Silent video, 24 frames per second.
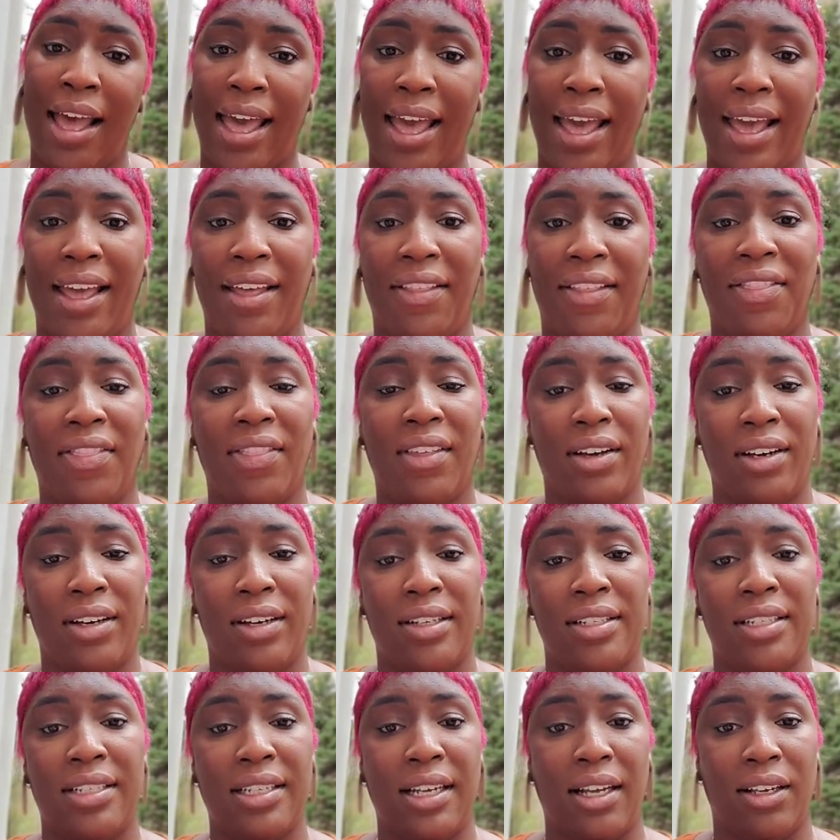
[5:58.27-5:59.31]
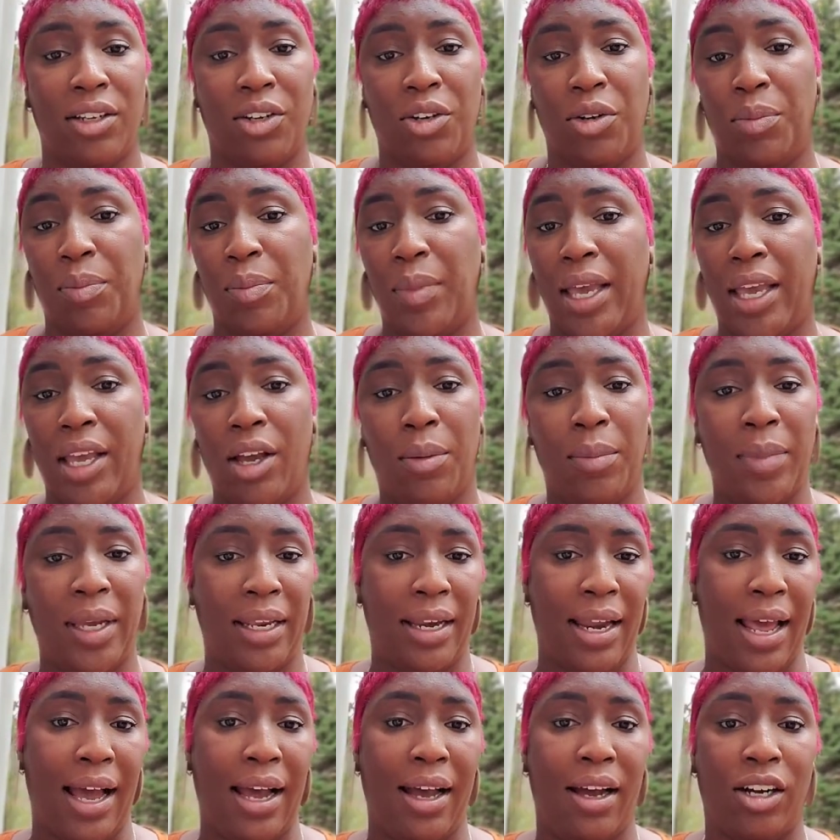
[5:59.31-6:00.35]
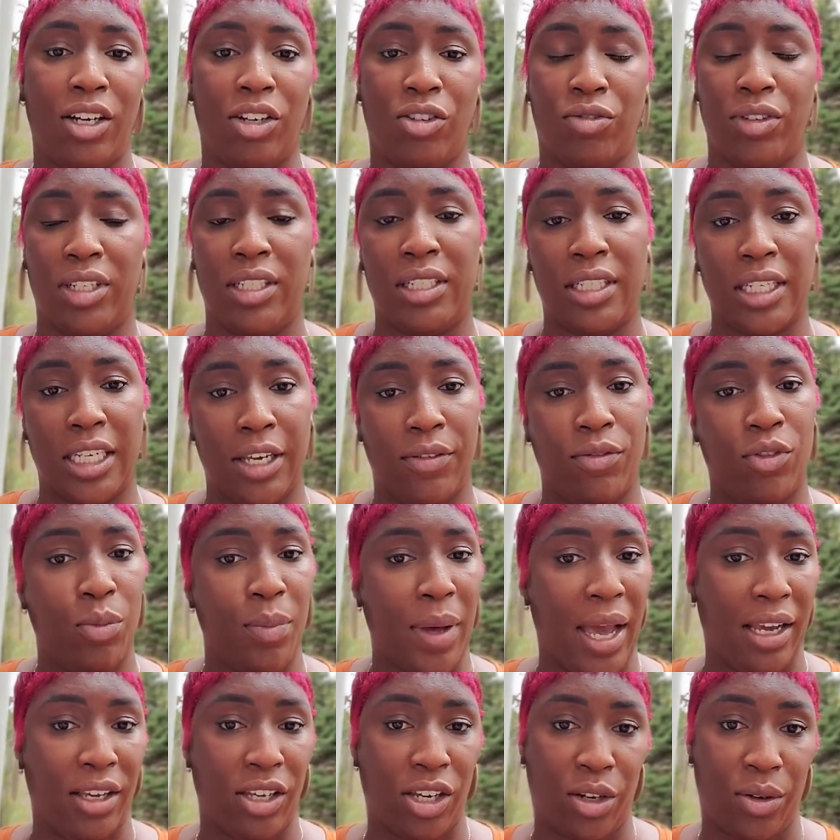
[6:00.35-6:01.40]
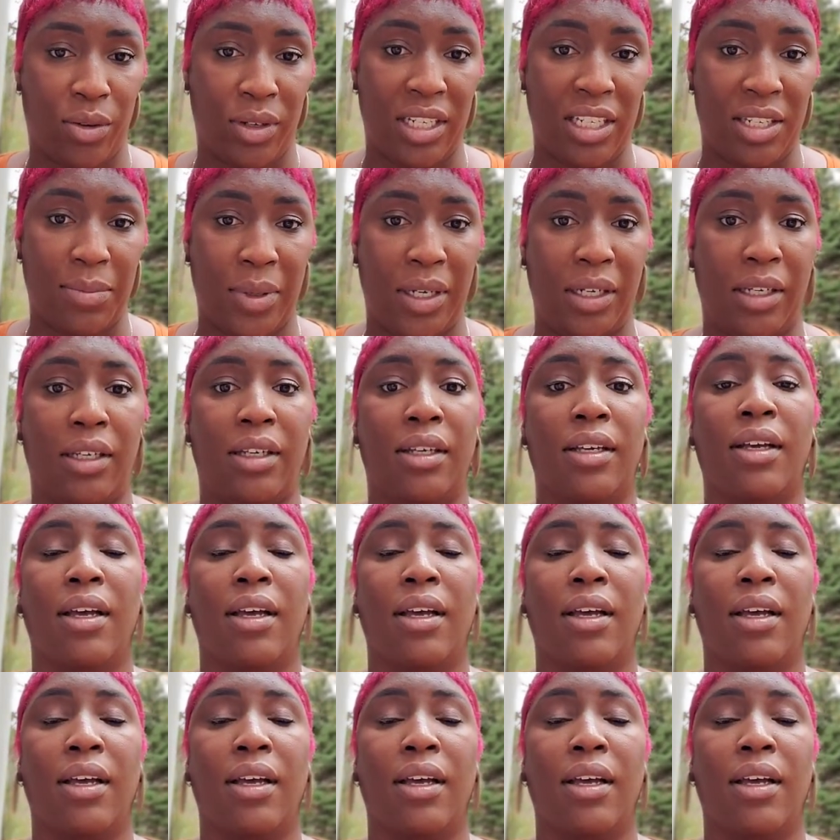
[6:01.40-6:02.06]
and the seller may or may not agree to give you back your earnest money.